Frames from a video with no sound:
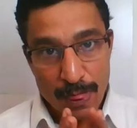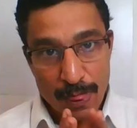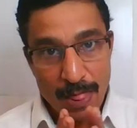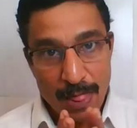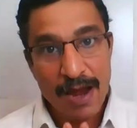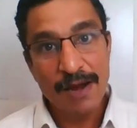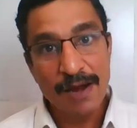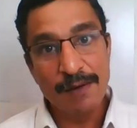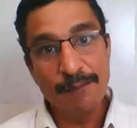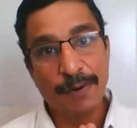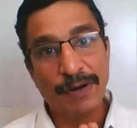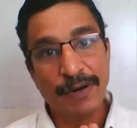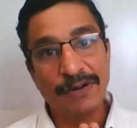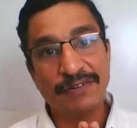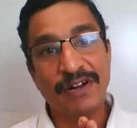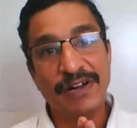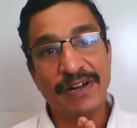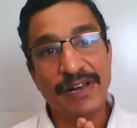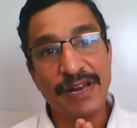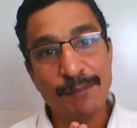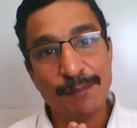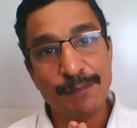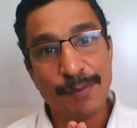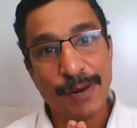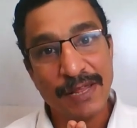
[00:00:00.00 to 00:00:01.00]
And
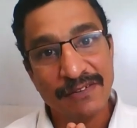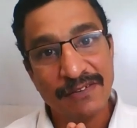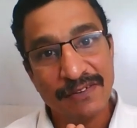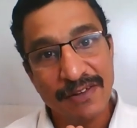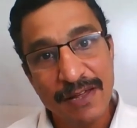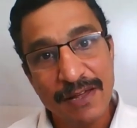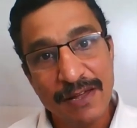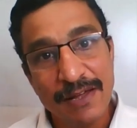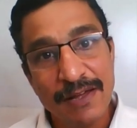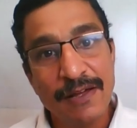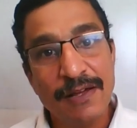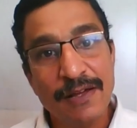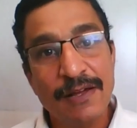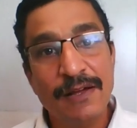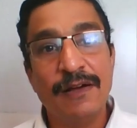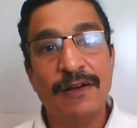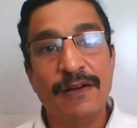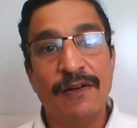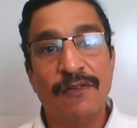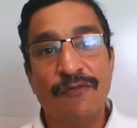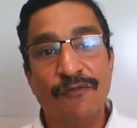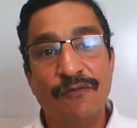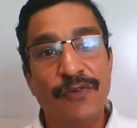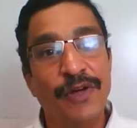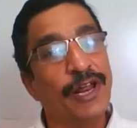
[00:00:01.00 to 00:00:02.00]
budgeting plays a
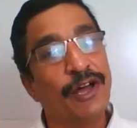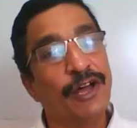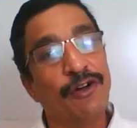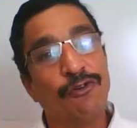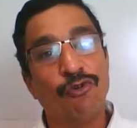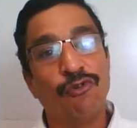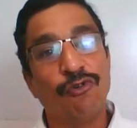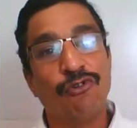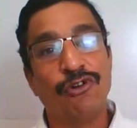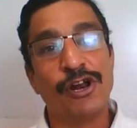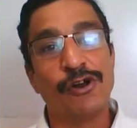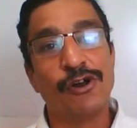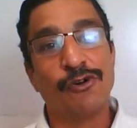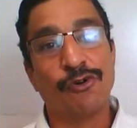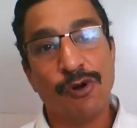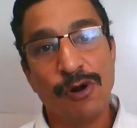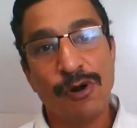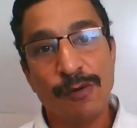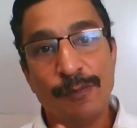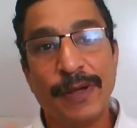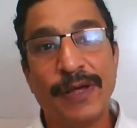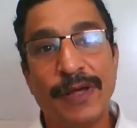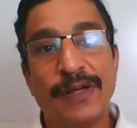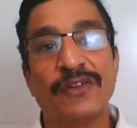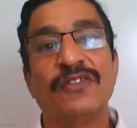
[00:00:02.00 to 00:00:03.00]
very crucial role,
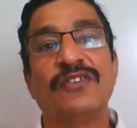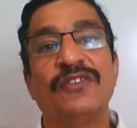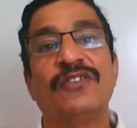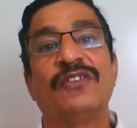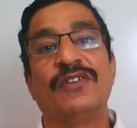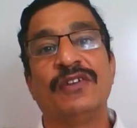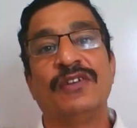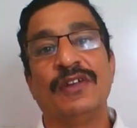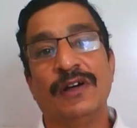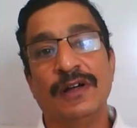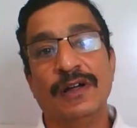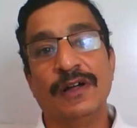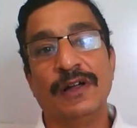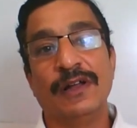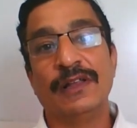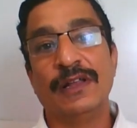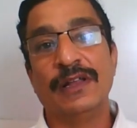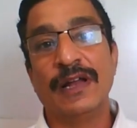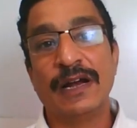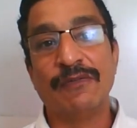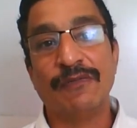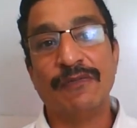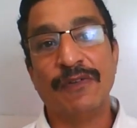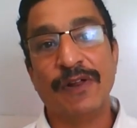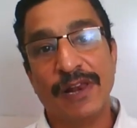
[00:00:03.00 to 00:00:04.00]
because
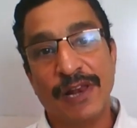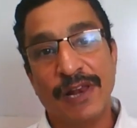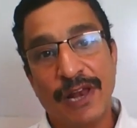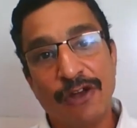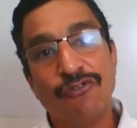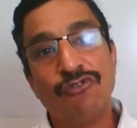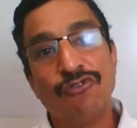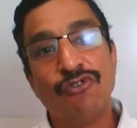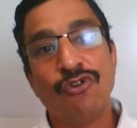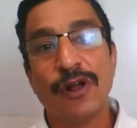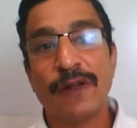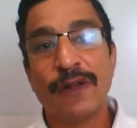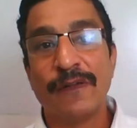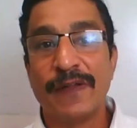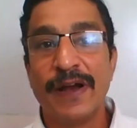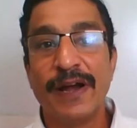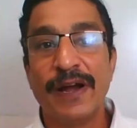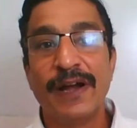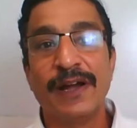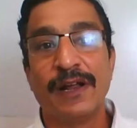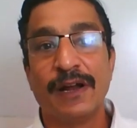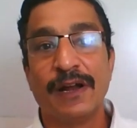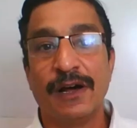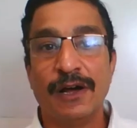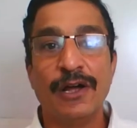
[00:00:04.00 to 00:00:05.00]
that will ensure
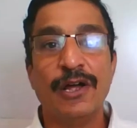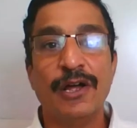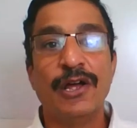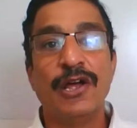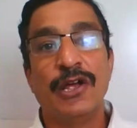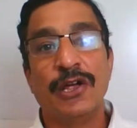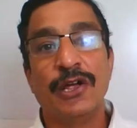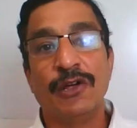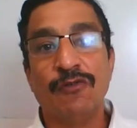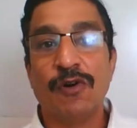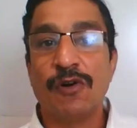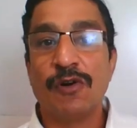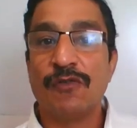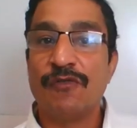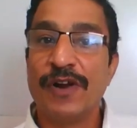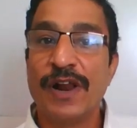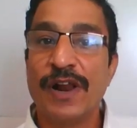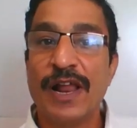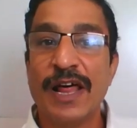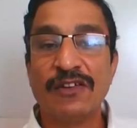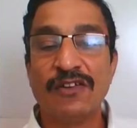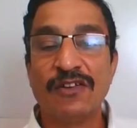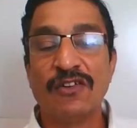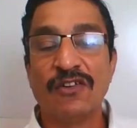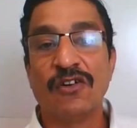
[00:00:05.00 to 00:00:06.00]
that your
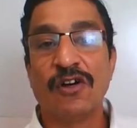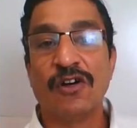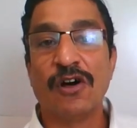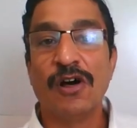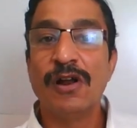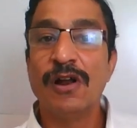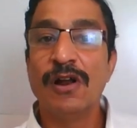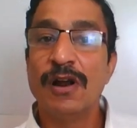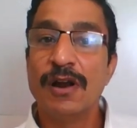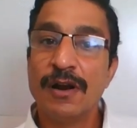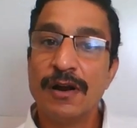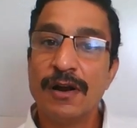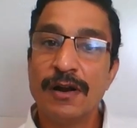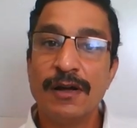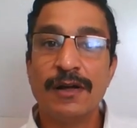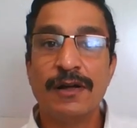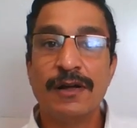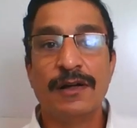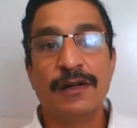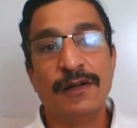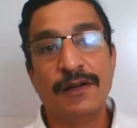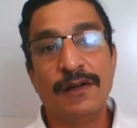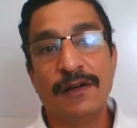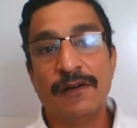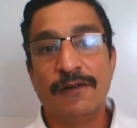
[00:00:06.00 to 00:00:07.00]
finances are
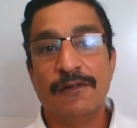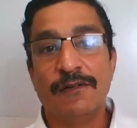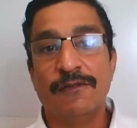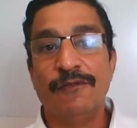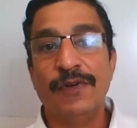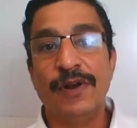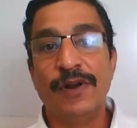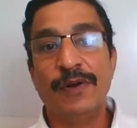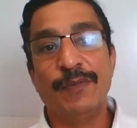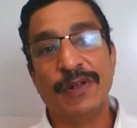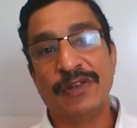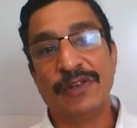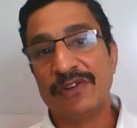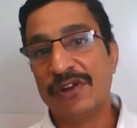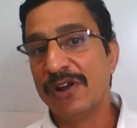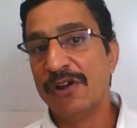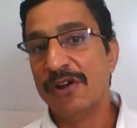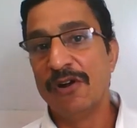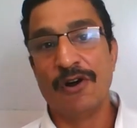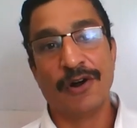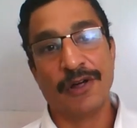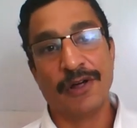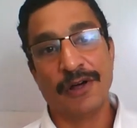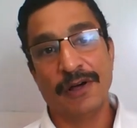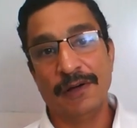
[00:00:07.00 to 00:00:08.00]
very much in
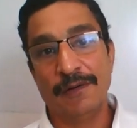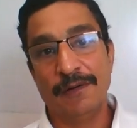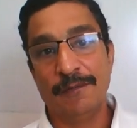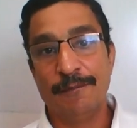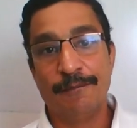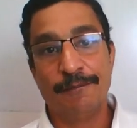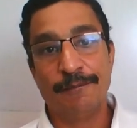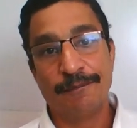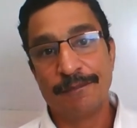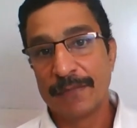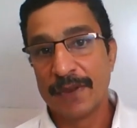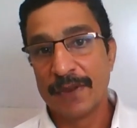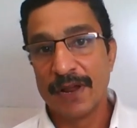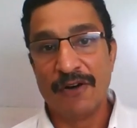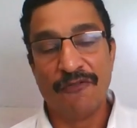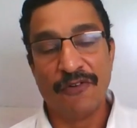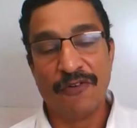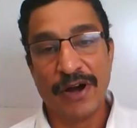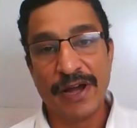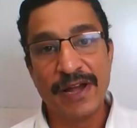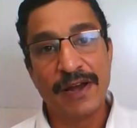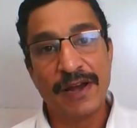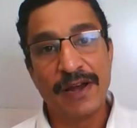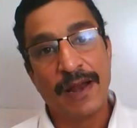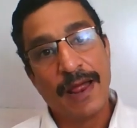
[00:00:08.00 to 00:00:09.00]
order.
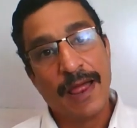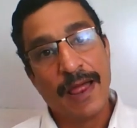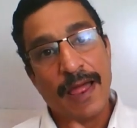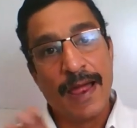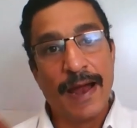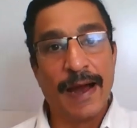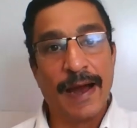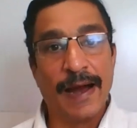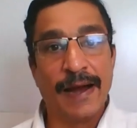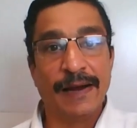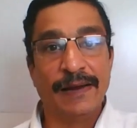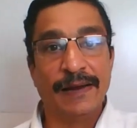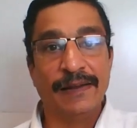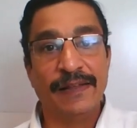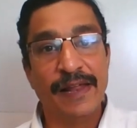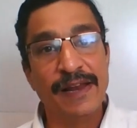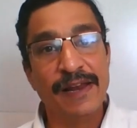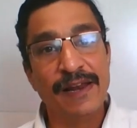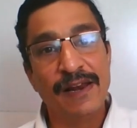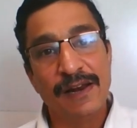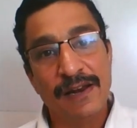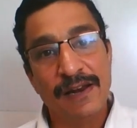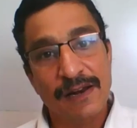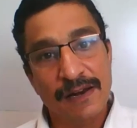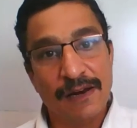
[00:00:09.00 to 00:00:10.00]
Fine. And
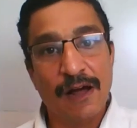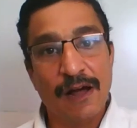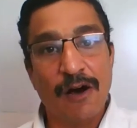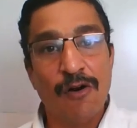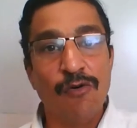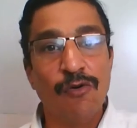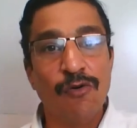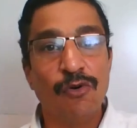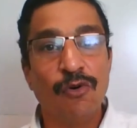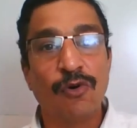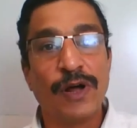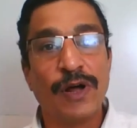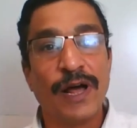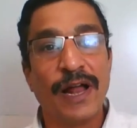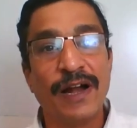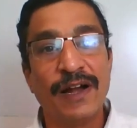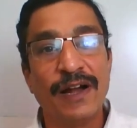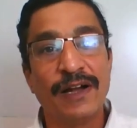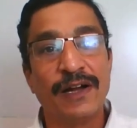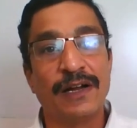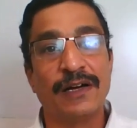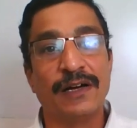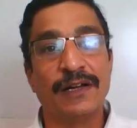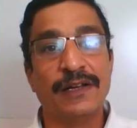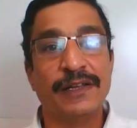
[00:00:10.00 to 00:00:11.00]
then now look
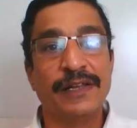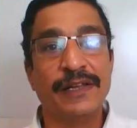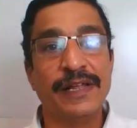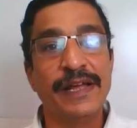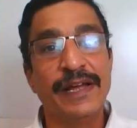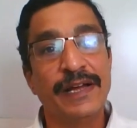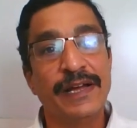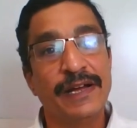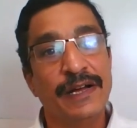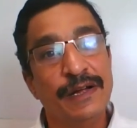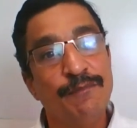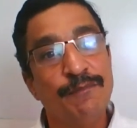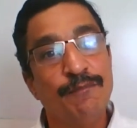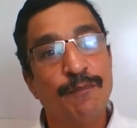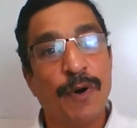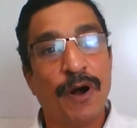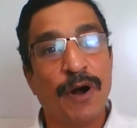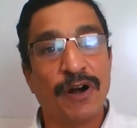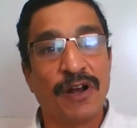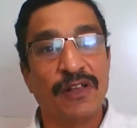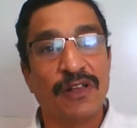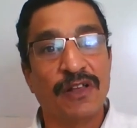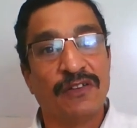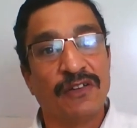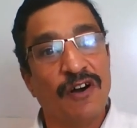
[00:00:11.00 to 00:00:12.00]
at the
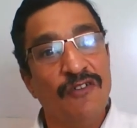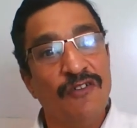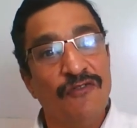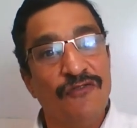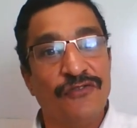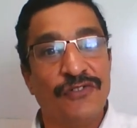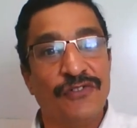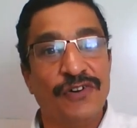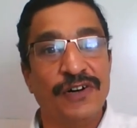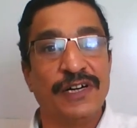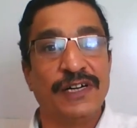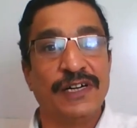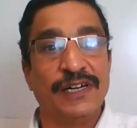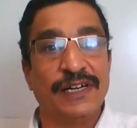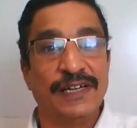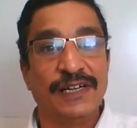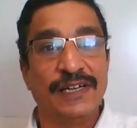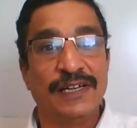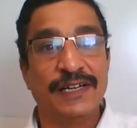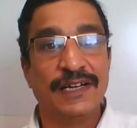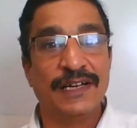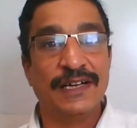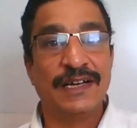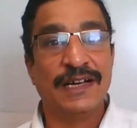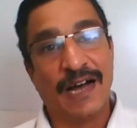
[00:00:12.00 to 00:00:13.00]
importance of
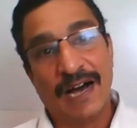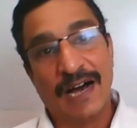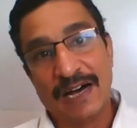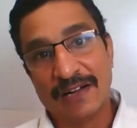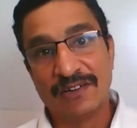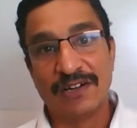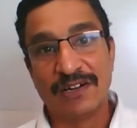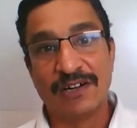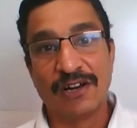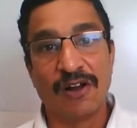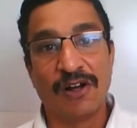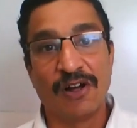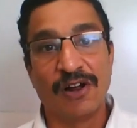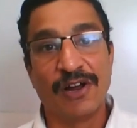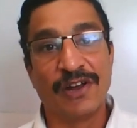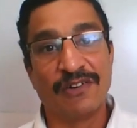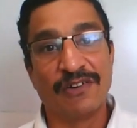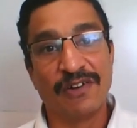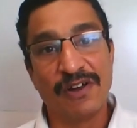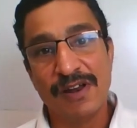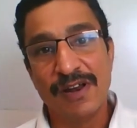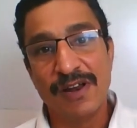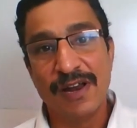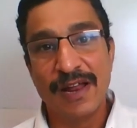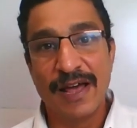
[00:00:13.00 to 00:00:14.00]
asset allocation.